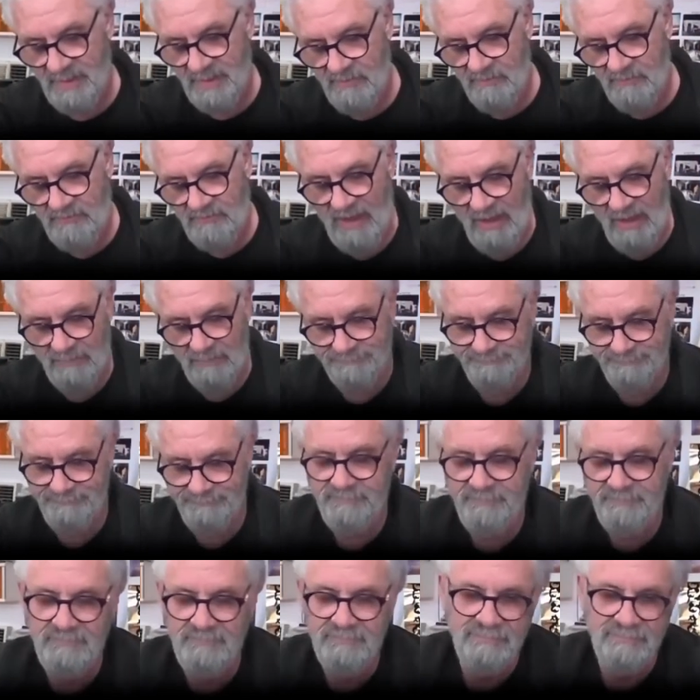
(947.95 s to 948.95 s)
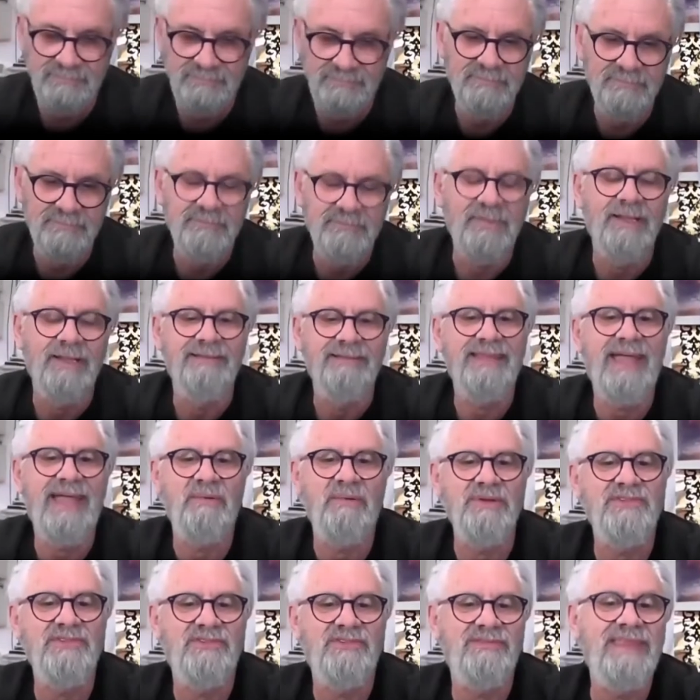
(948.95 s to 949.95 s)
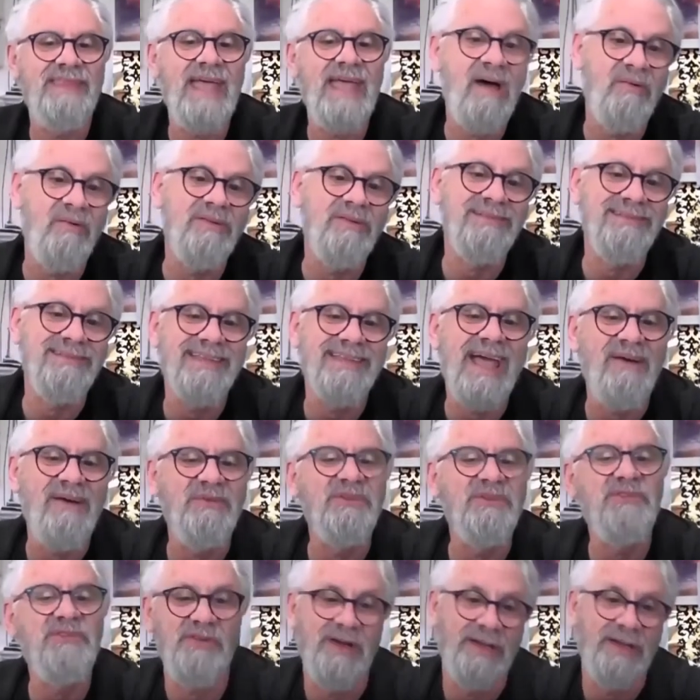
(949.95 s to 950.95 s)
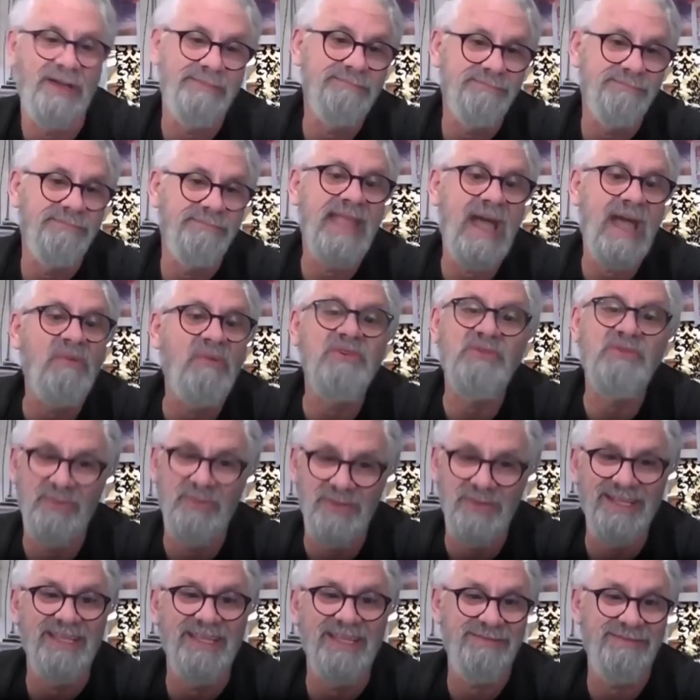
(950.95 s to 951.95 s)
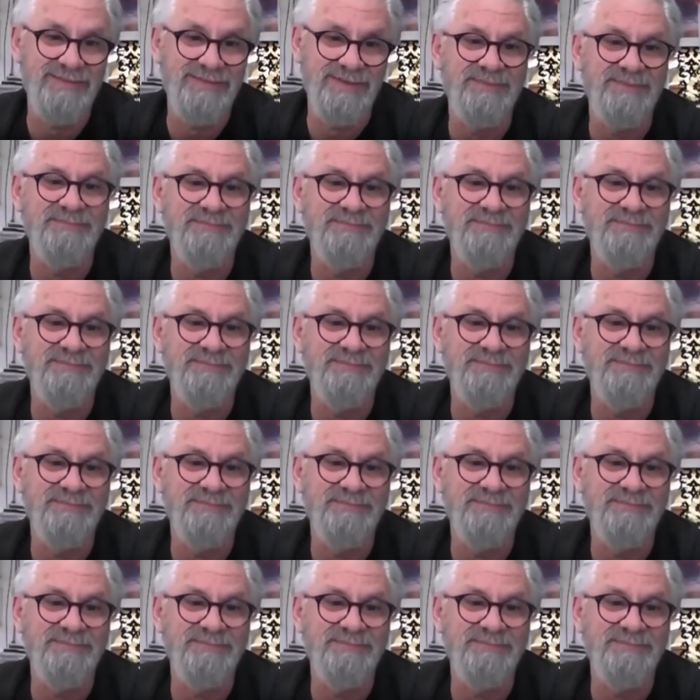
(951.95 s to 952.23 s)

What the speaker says: So that was fun. That was really fun.